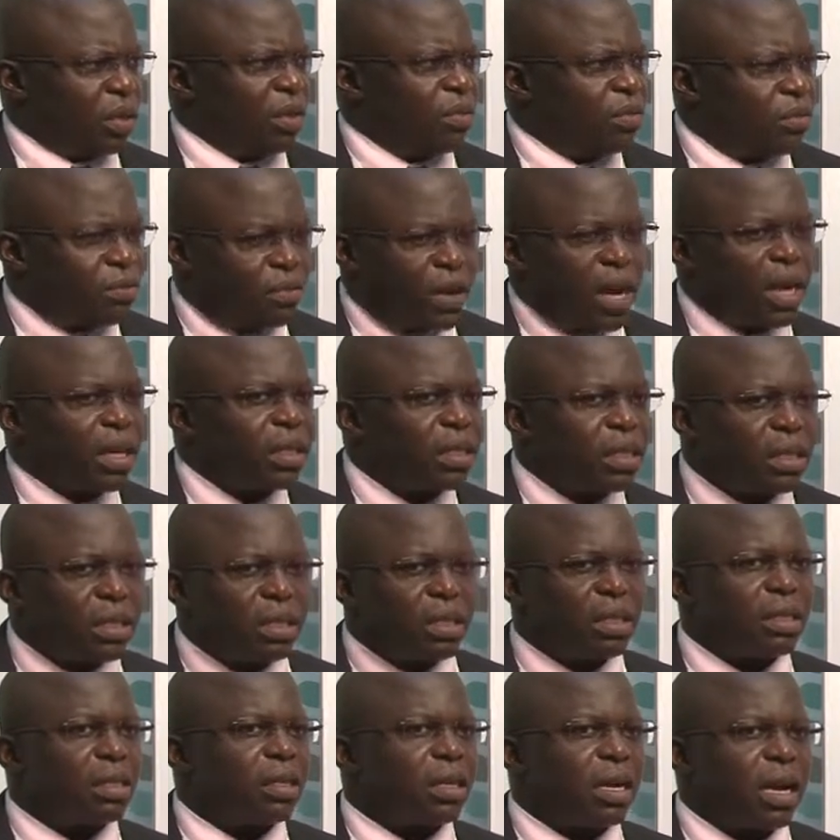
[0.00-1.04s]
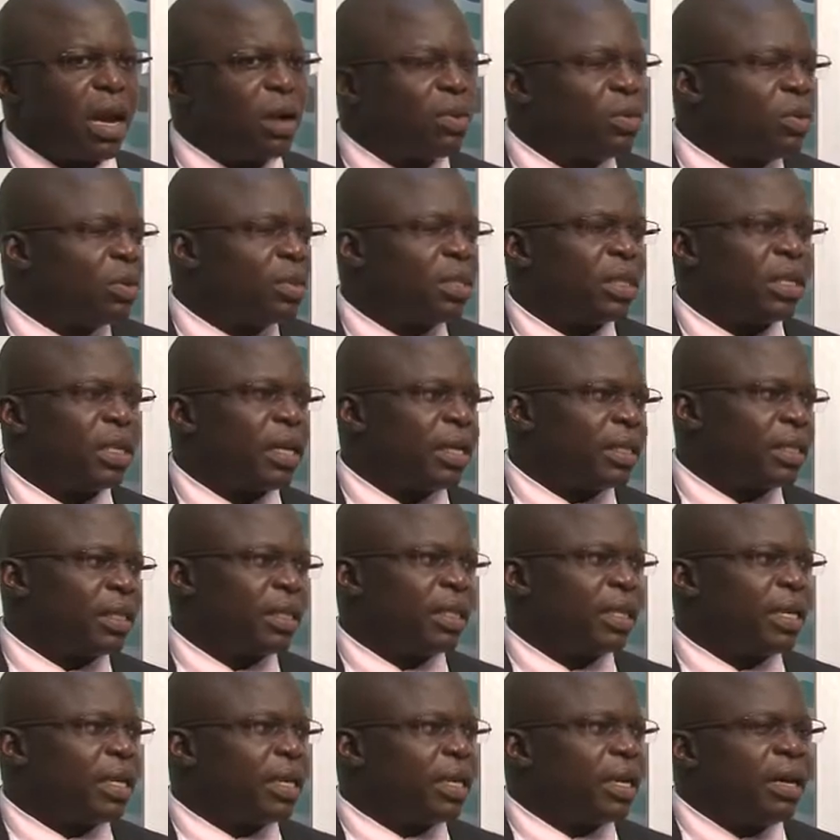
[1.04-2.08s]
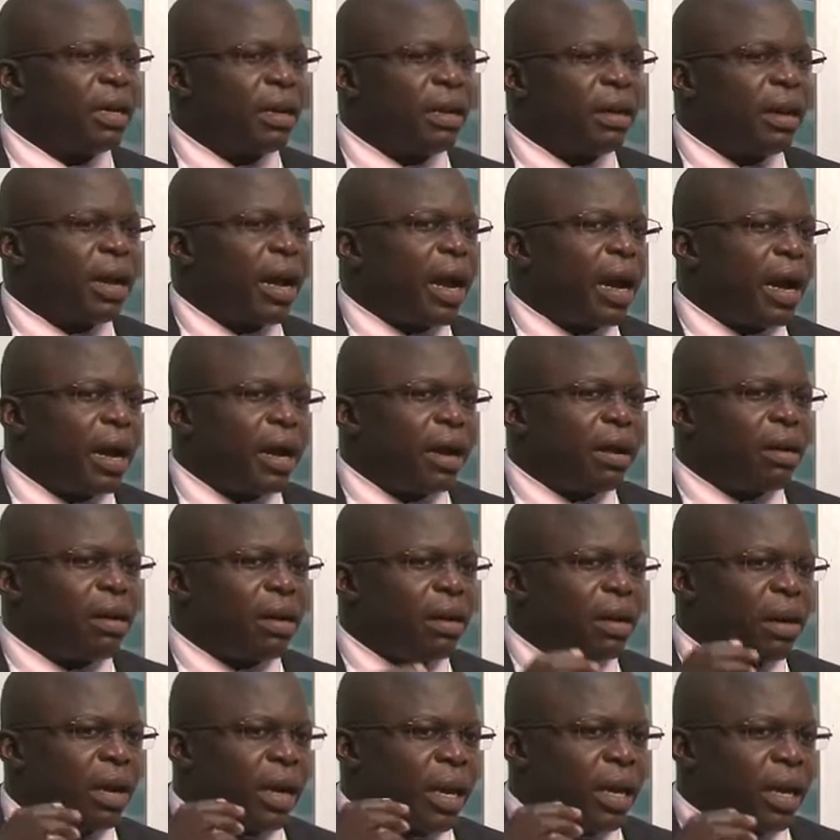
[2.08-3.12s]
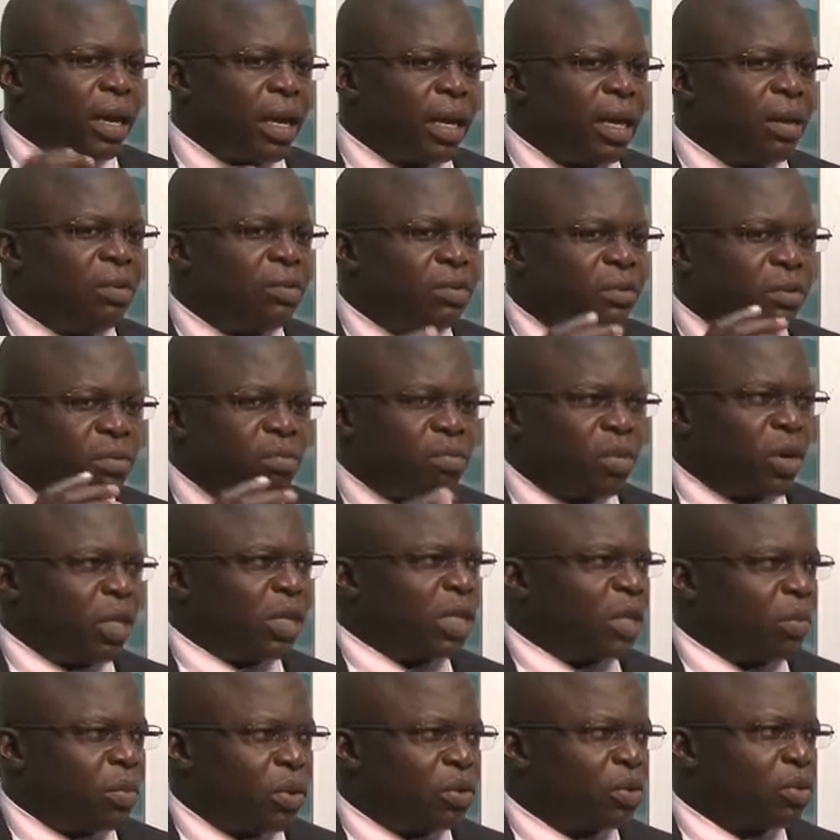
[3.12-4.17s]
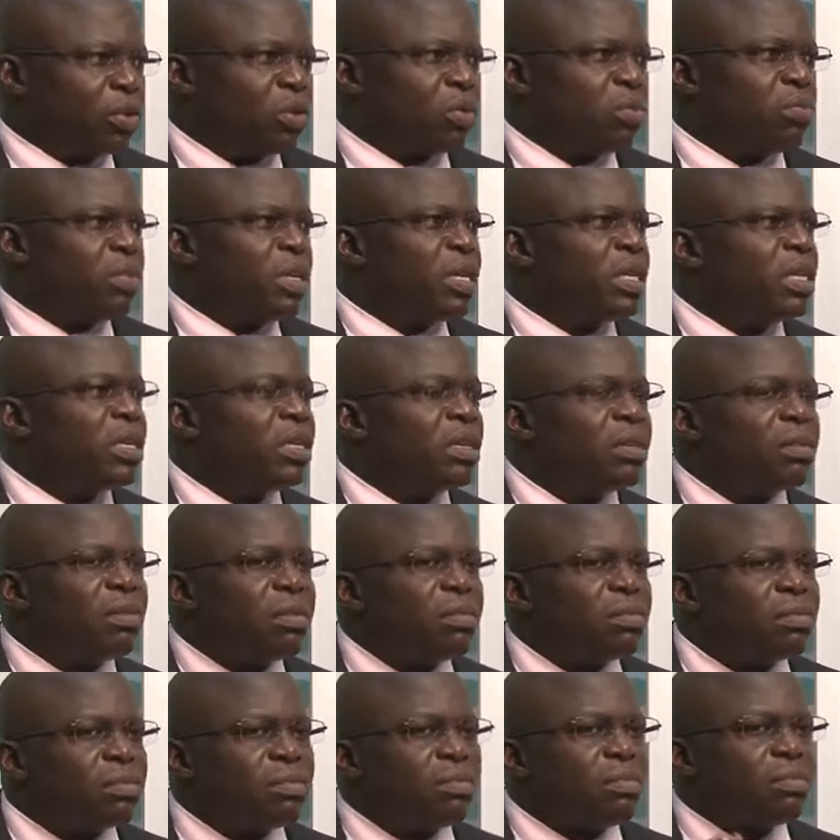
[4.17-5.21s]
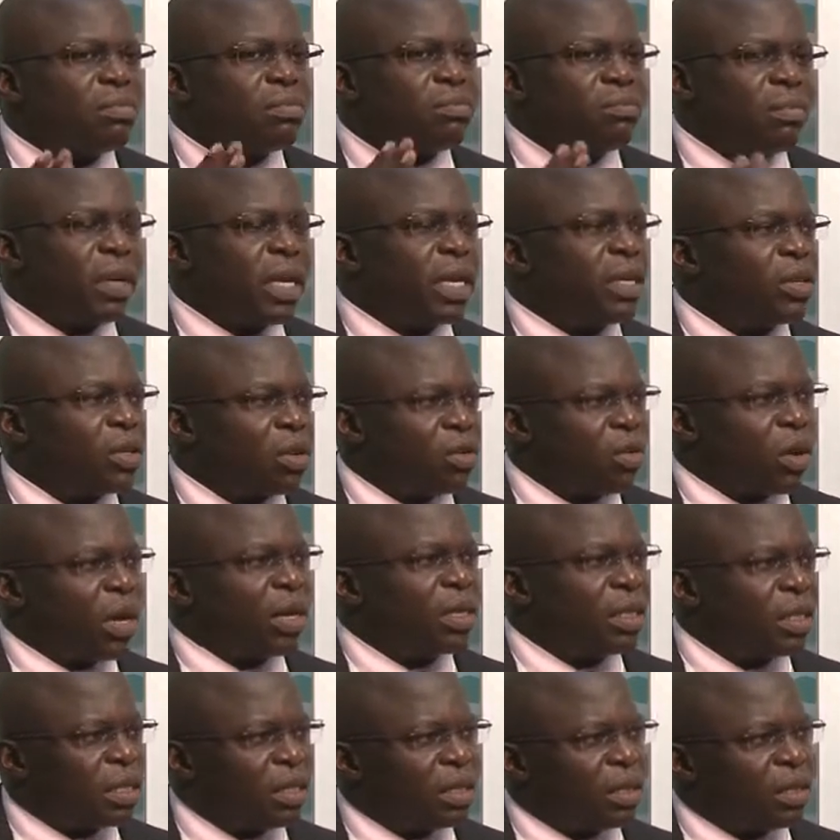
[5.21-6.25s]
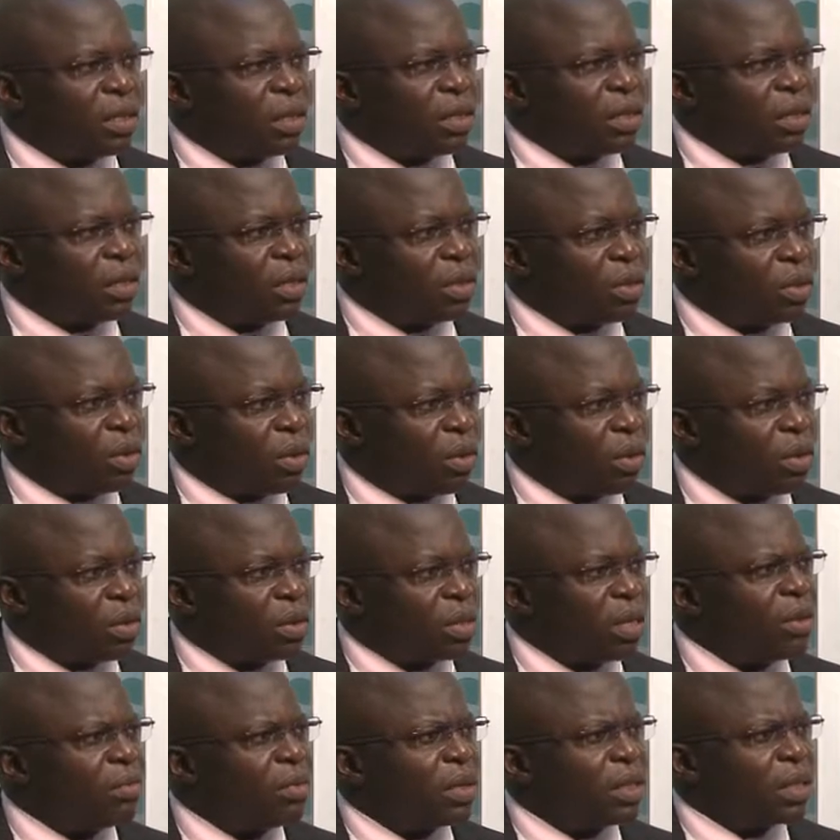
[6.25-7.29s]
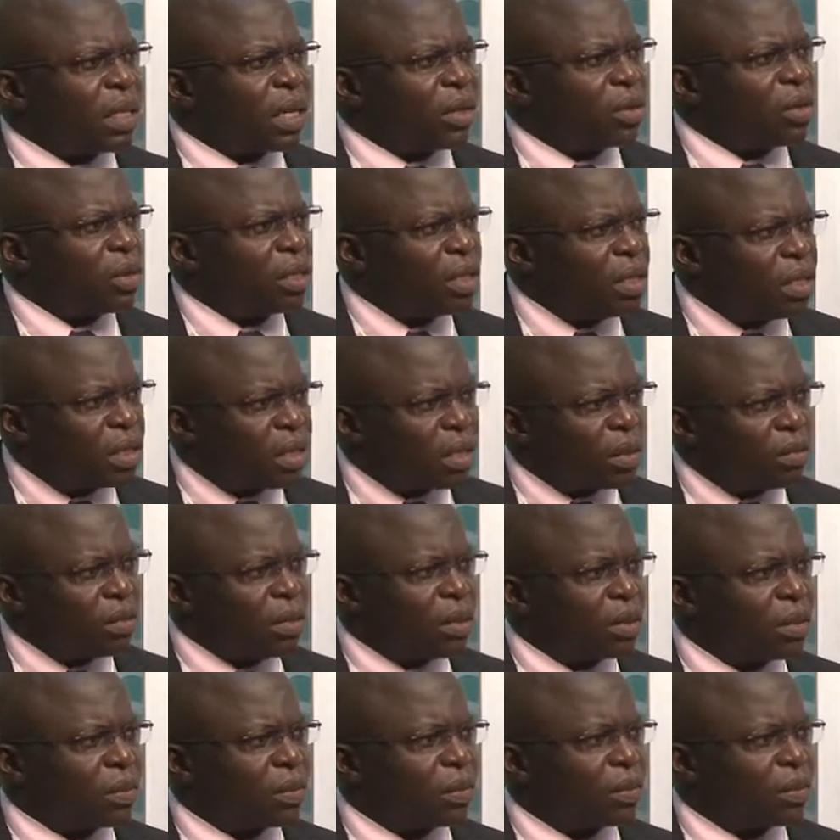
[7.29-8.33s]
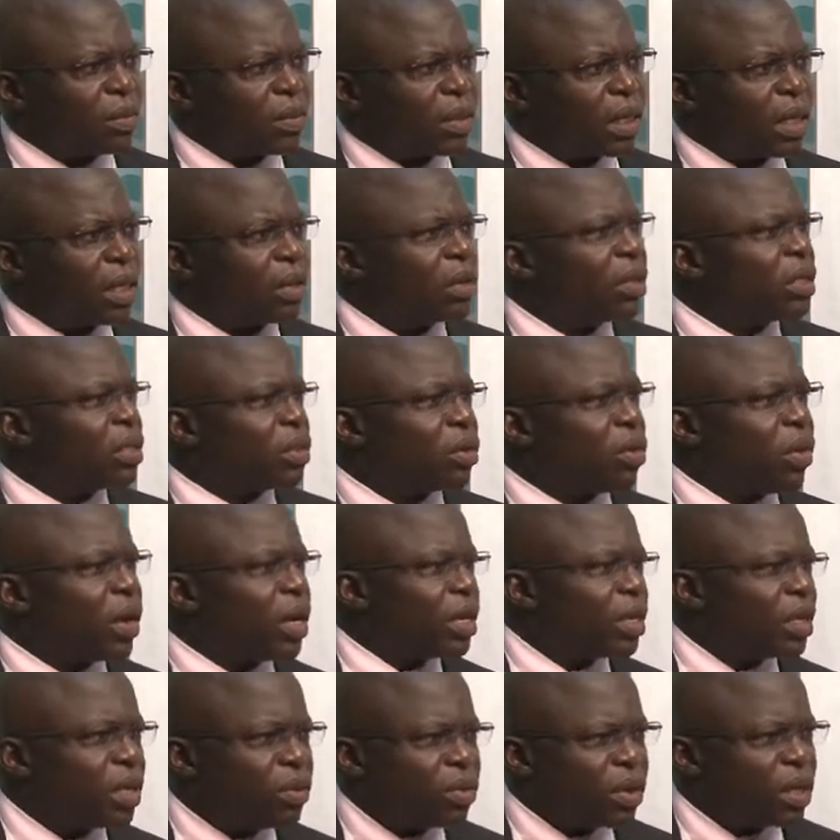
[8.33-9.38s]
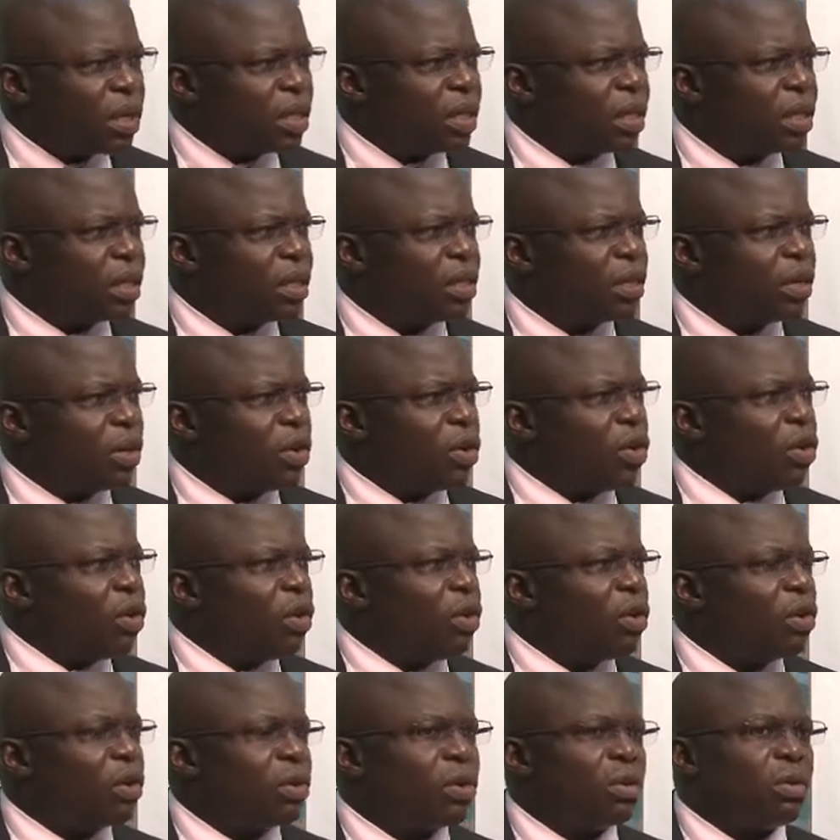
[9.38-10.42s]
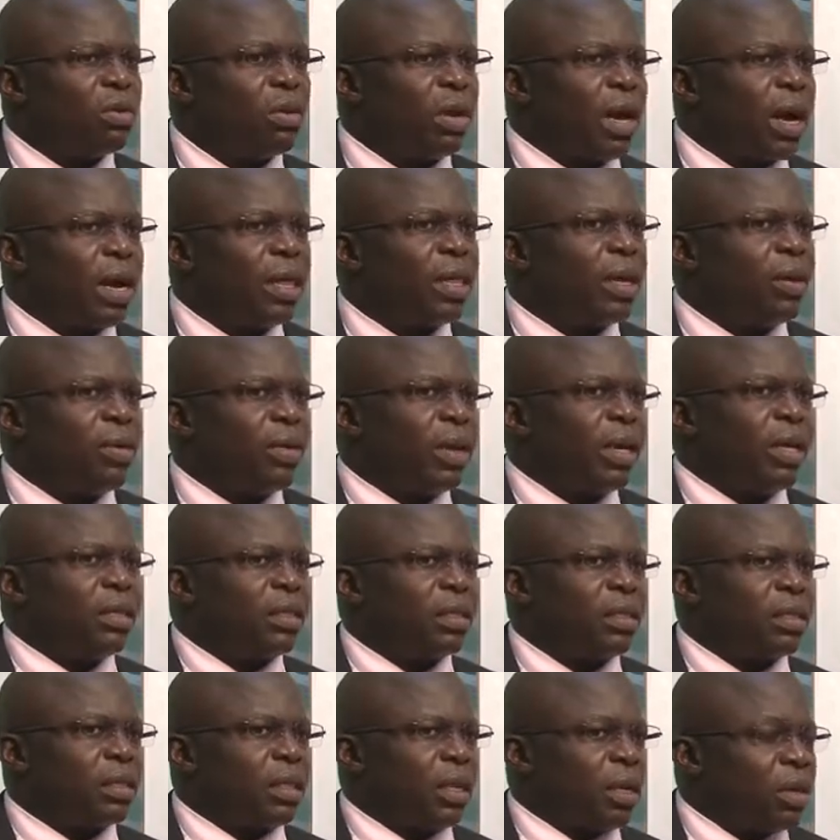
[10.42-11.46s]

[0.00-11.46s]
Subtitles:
In fact, I would say that if more support could be made towards, conserving the ecosystems, restoring degraded or otherwise